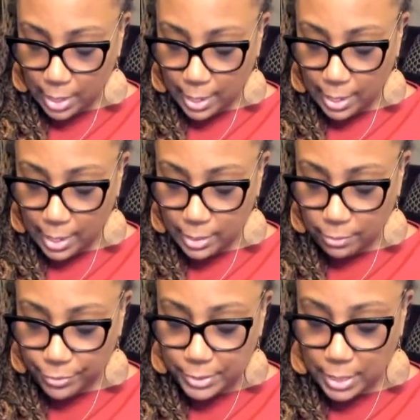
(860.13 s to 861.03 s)
And the
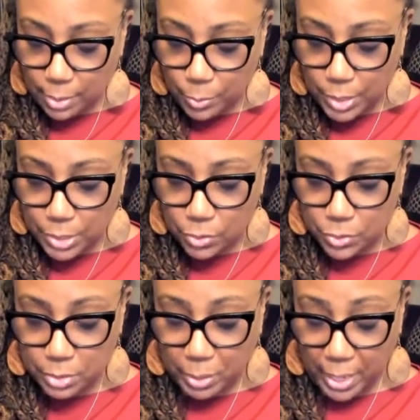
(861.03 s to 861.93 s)
first thing I'm going to use
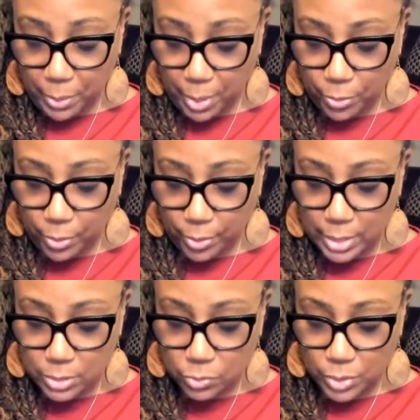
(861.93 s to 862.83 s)
is black pepper in
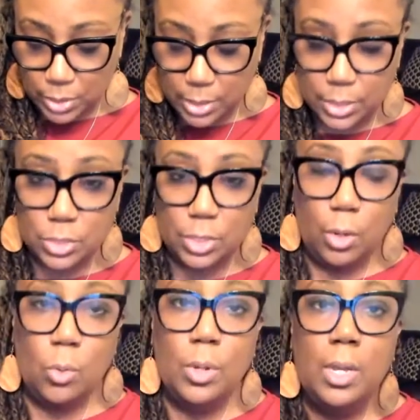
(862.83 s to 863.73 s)
this one.
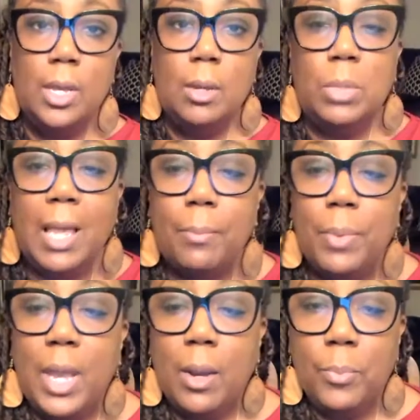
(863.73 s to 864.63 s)
So black
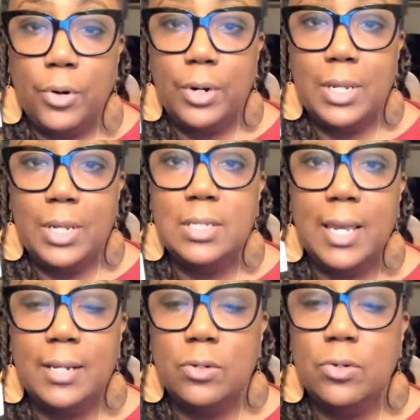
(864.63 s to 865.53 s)
pepper is
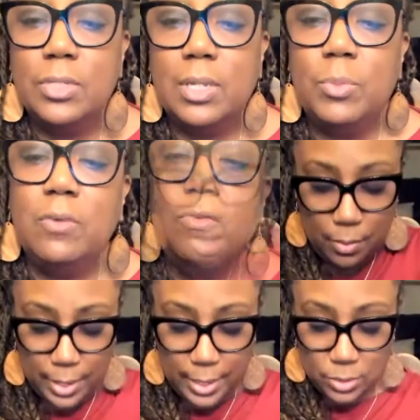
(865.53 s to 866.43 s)
anti-nociceptive.
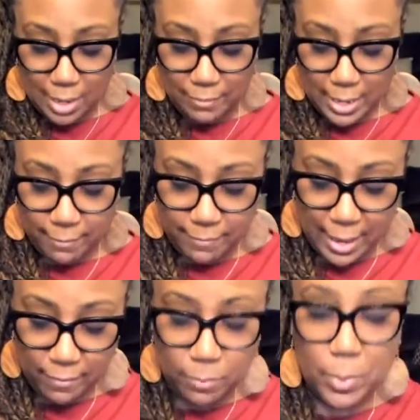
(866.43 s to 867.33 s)
Okay, so I've got a
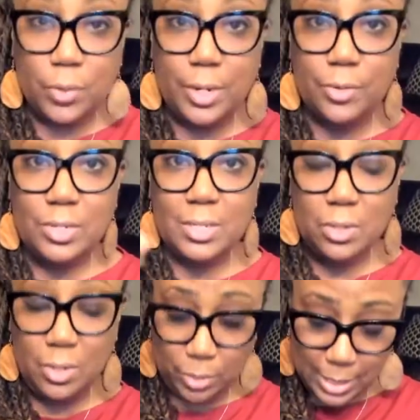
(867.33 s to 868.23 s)
5 ml here, so that's
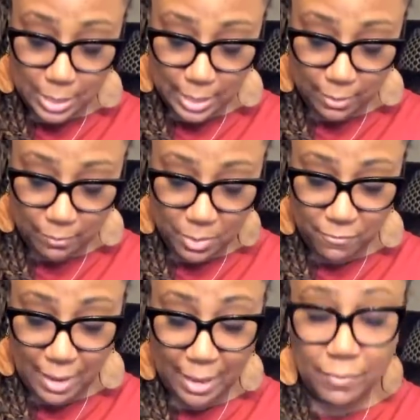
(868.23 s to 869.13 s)
only going to give me
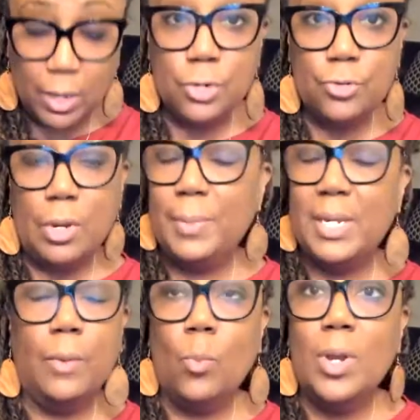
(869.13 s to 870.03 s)

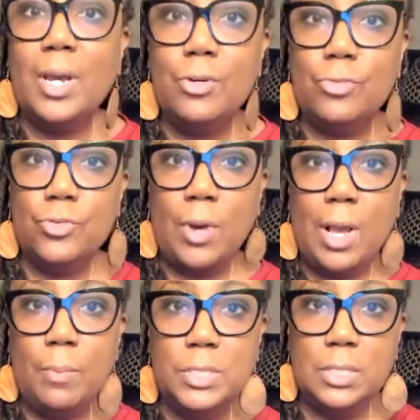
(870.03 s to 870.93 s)
100
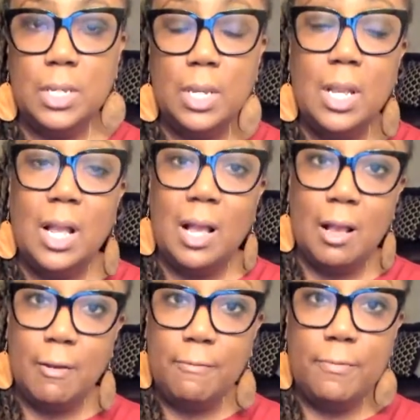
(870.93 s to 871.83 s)
drops
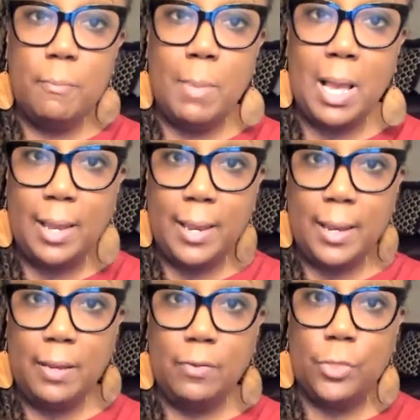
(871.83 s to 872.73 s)
of
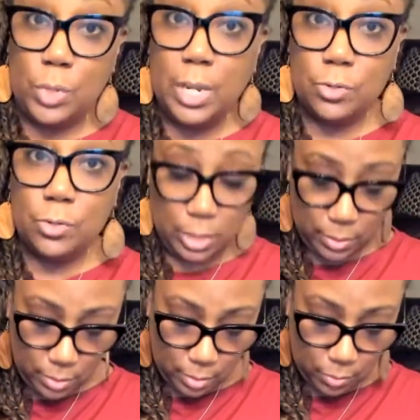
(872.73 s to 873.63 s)
my 300.
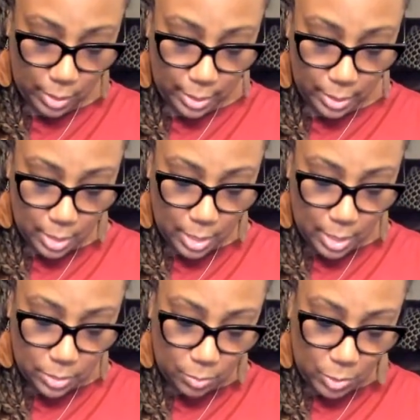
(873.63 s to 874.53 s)
Okay,
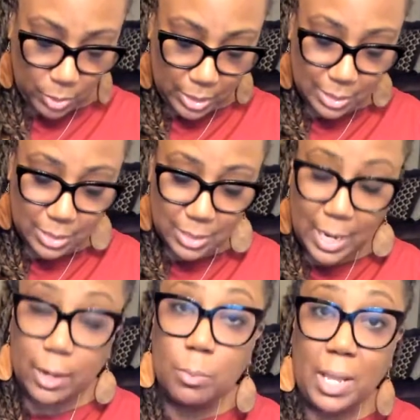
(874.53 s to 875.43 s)
so I'm going to put this
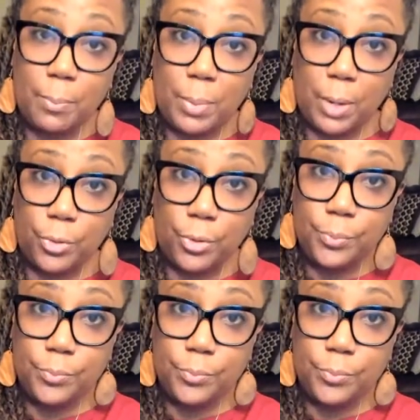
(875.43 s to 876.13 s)
entire black pepper